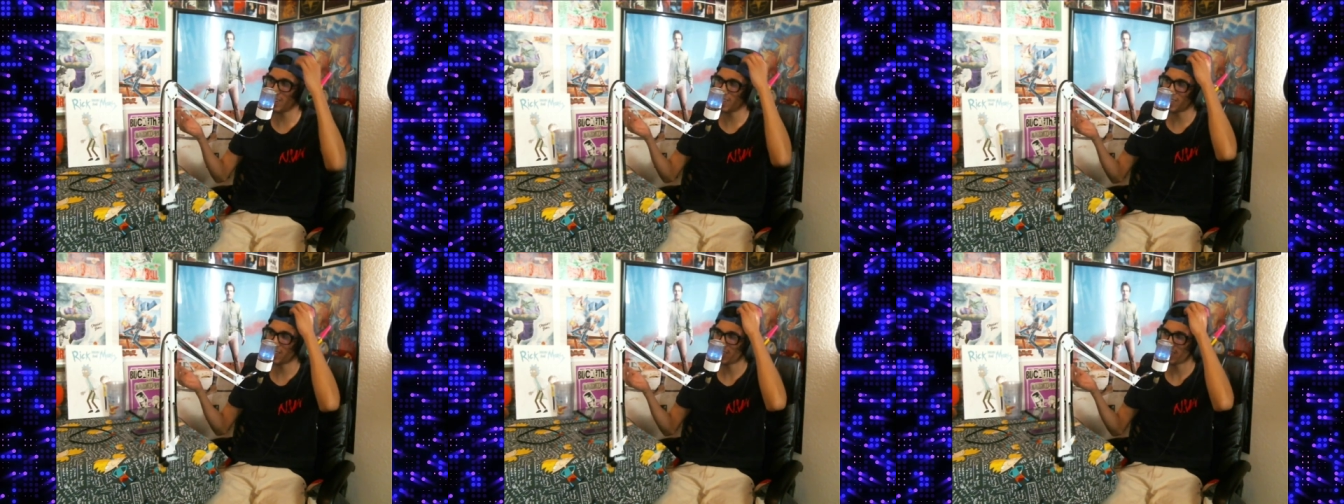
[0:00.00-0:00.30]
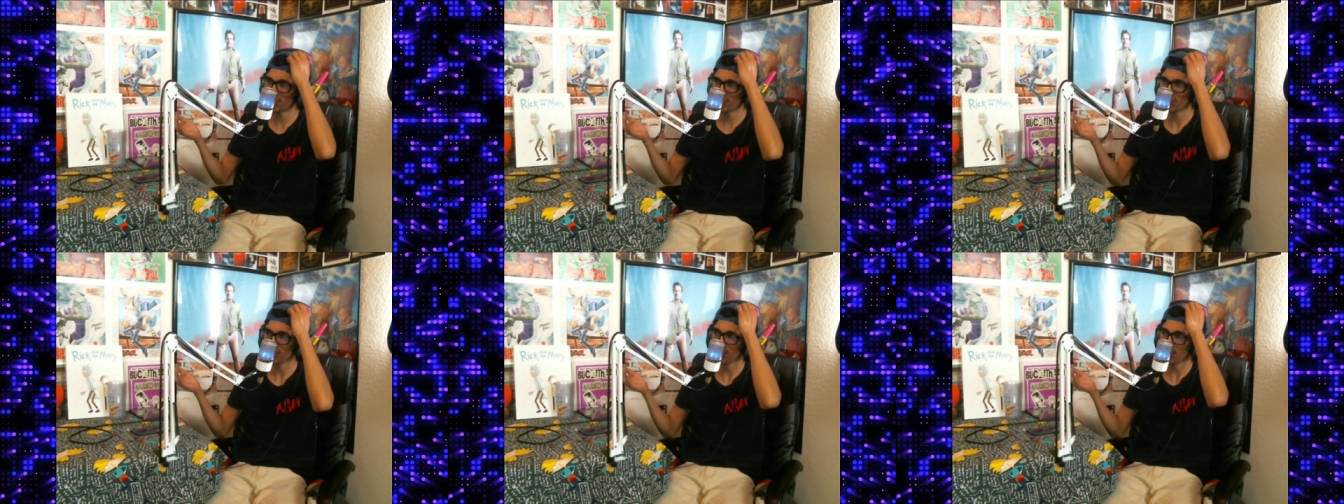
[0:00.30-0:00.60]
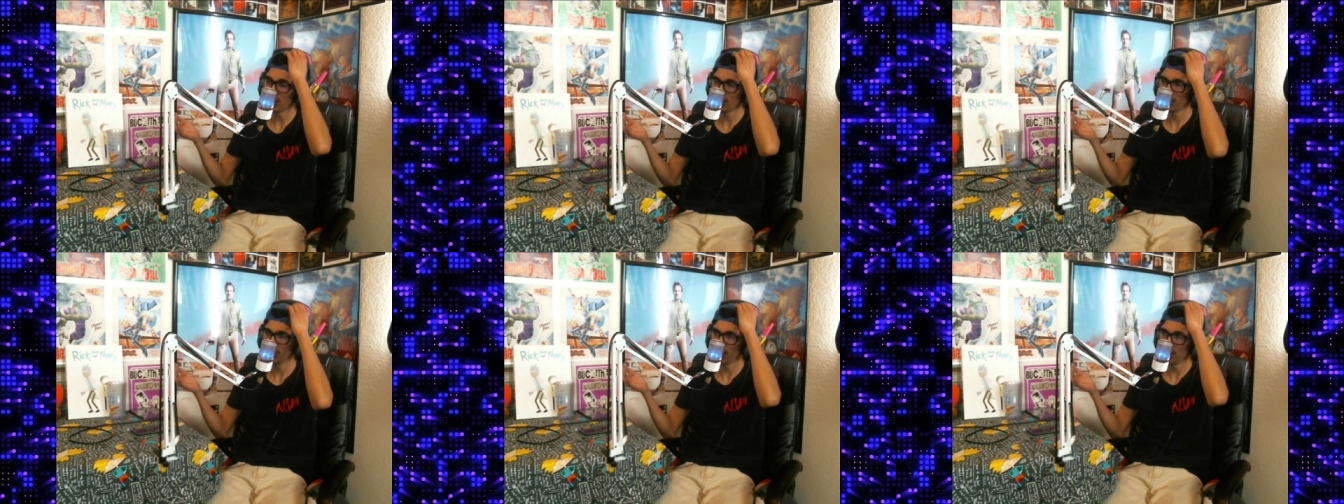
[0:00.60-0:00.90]
then
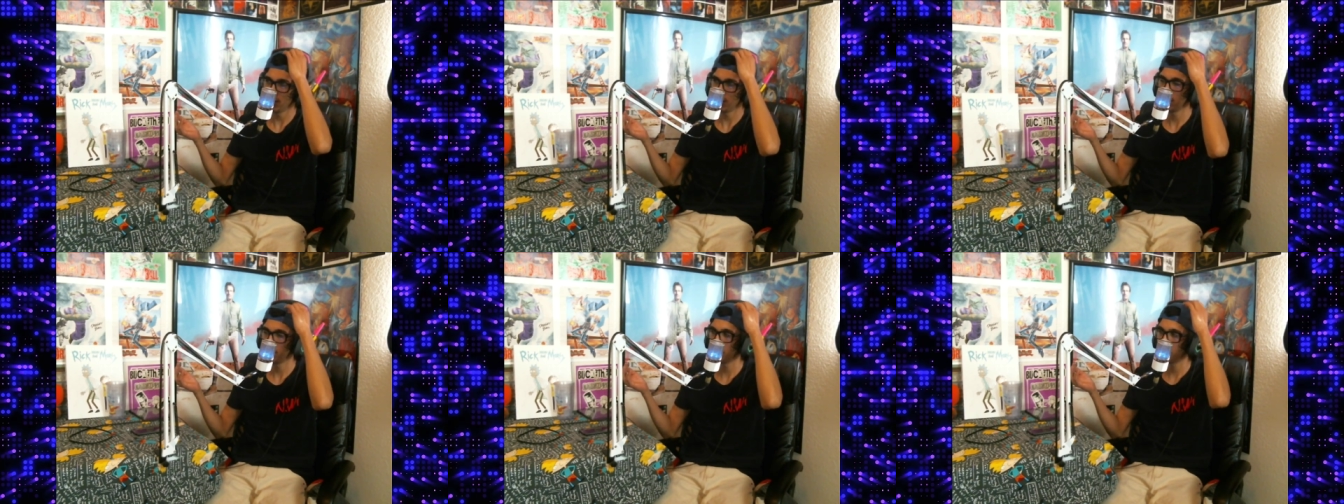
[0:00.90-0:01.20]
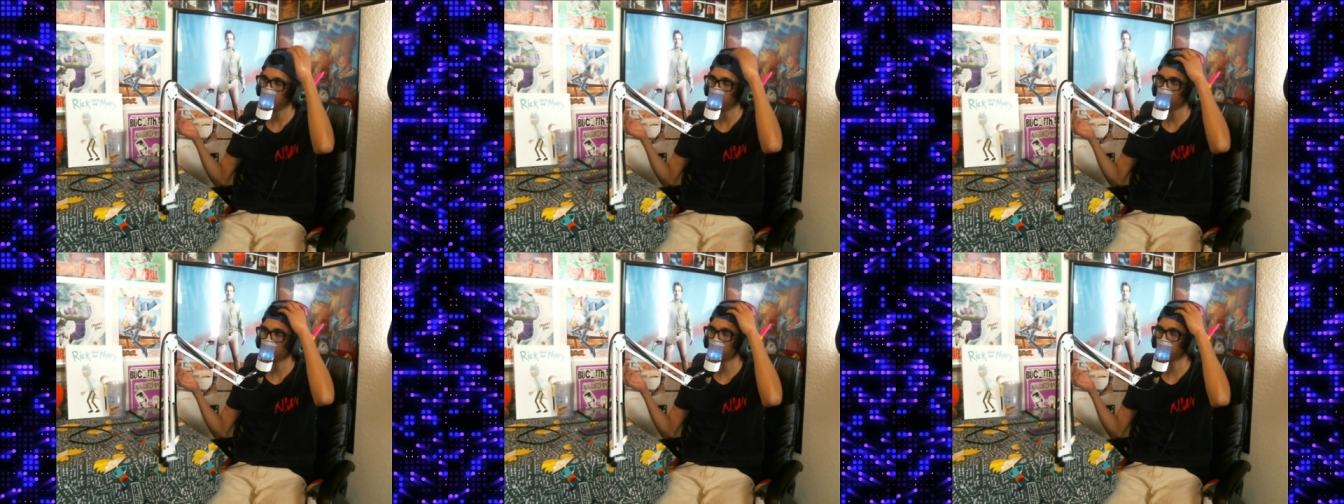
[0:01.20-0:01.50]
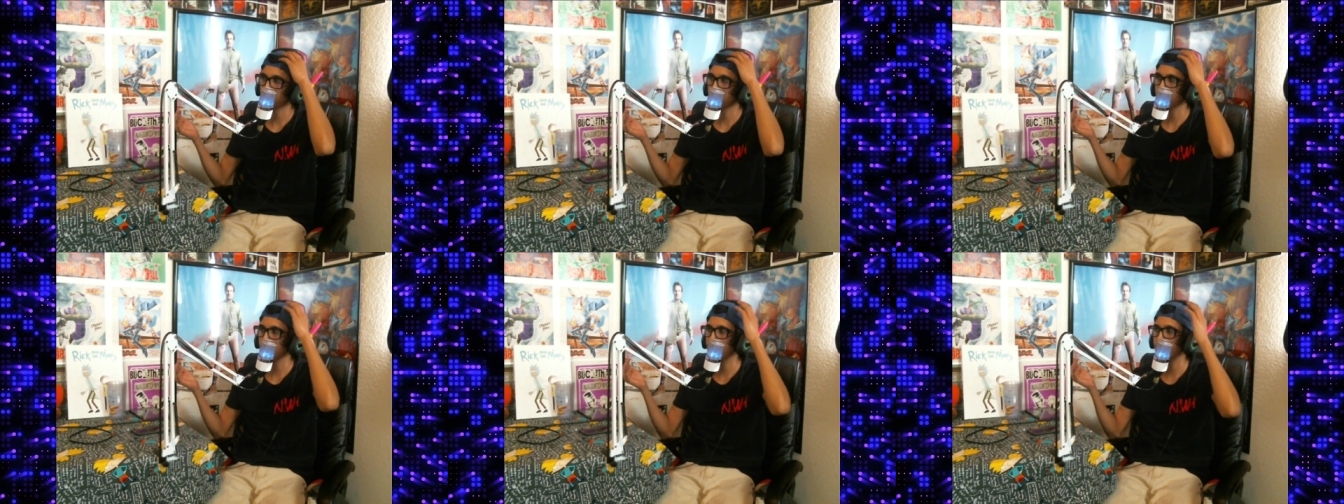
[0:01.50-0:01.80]
cognitive dissonance
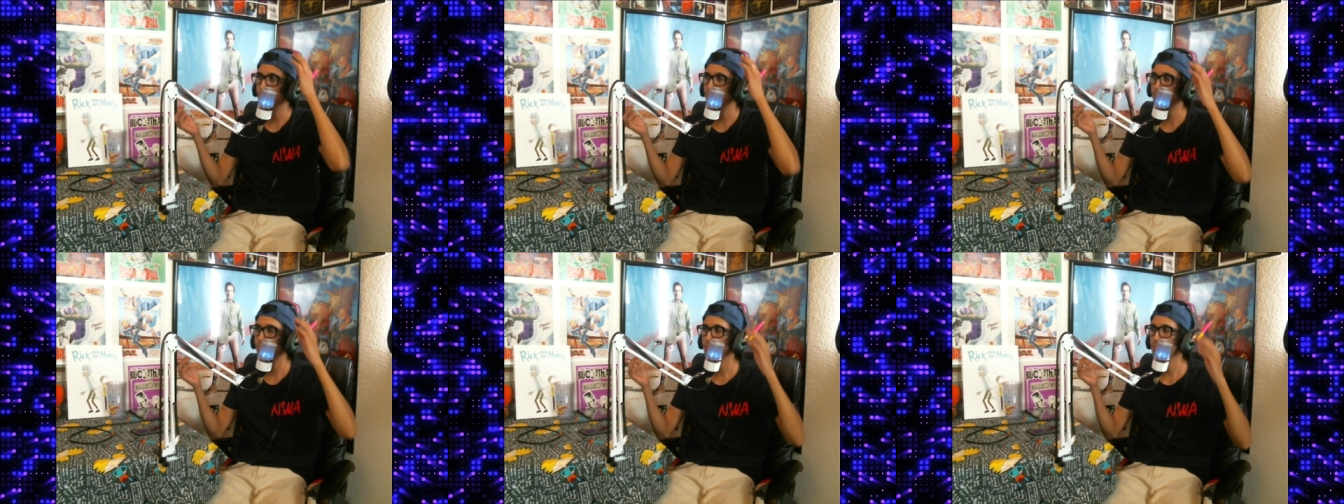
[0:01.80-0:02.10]
is running